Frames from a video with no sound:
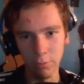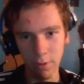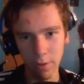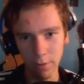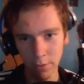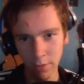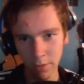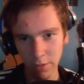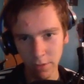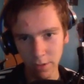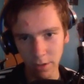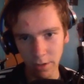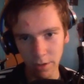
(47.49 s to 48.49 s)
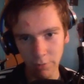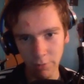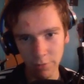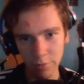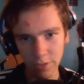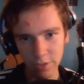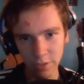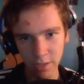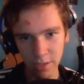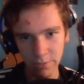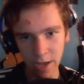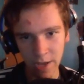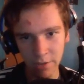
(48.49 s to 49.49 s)
Well, uh, with
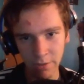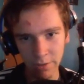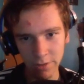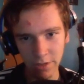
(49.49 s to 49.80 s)
16 batteries,